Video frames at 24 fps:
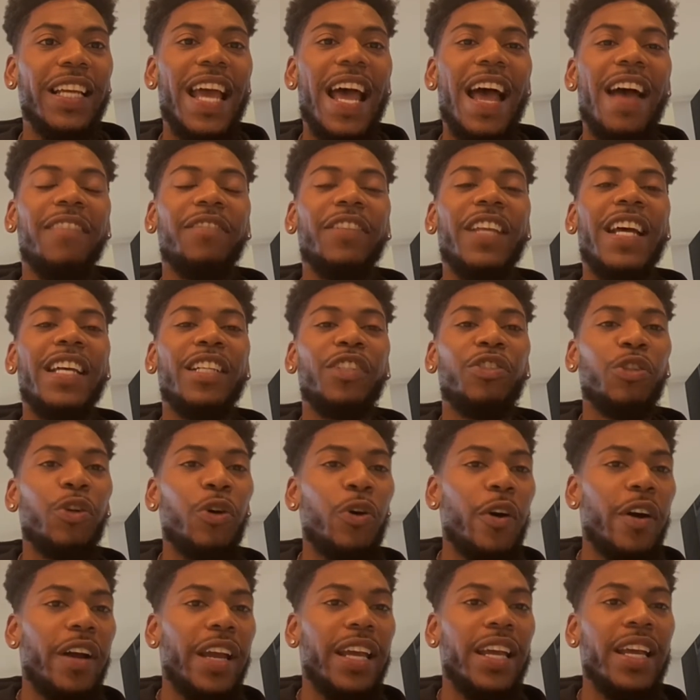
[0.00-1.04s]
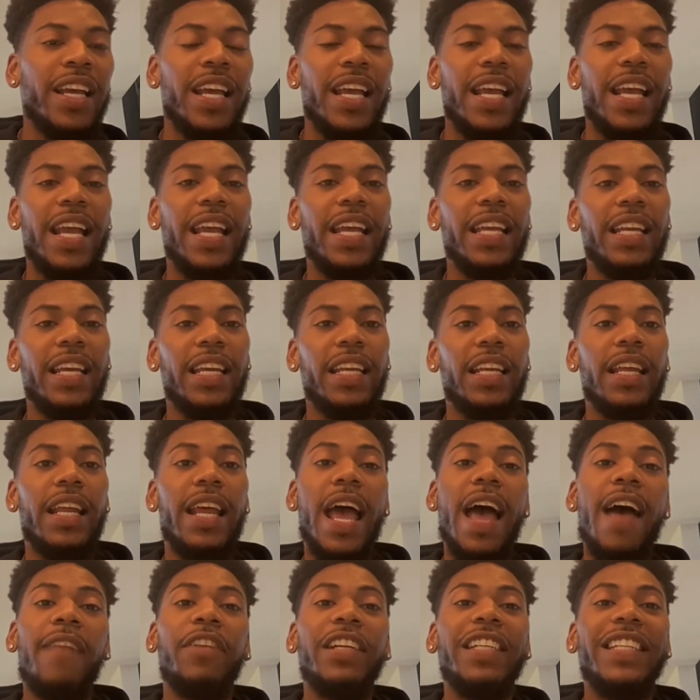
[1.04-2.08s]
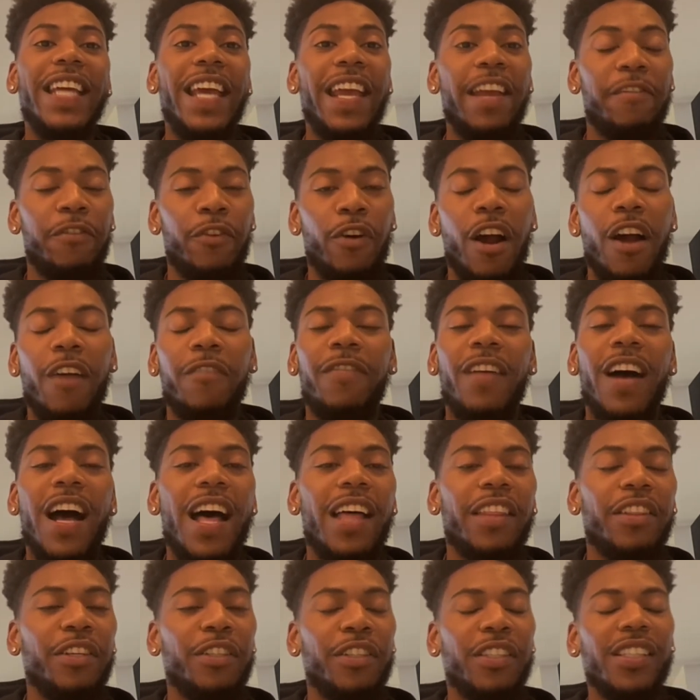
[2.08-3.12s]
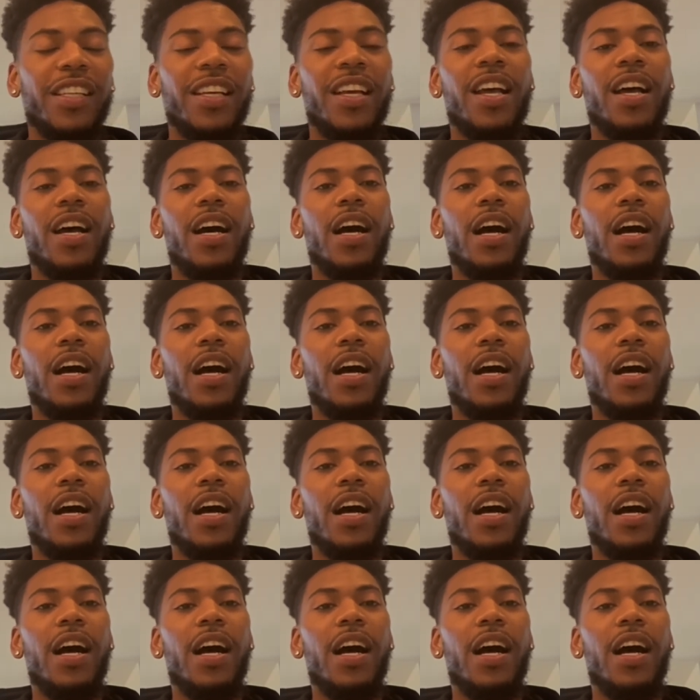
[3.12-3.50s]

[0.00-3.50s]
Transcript: have that joy and have a day for our fathers.